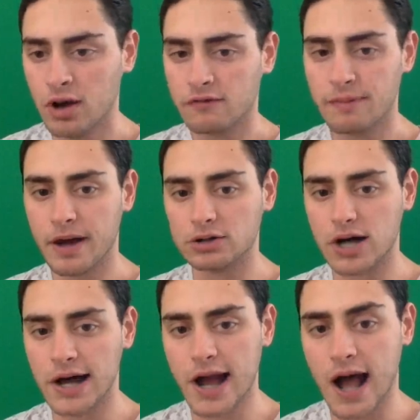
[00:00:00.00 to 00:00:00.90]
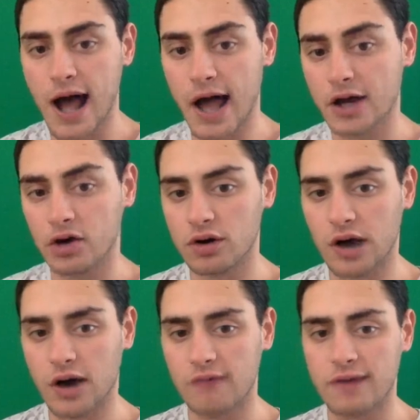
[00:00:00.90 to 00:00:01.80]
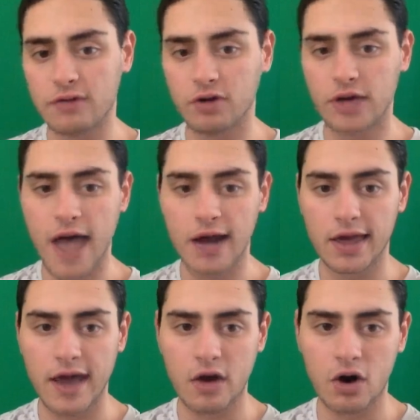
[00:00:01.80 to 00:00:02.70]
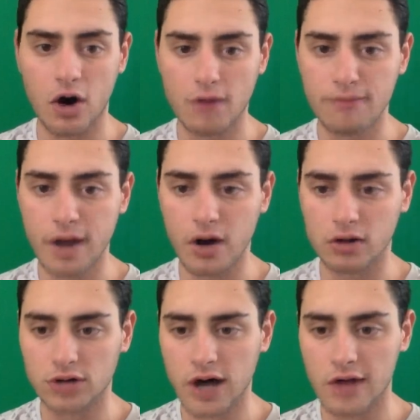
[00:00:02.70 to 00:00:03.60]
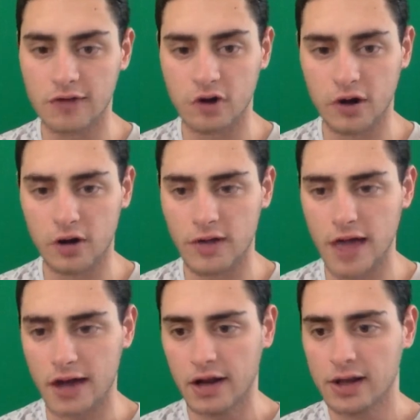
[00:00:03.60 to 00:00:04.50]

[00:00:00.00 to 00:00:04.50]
For BetOnline, I don't know. I've never really had an account on BetOnline. Sorry to hear that.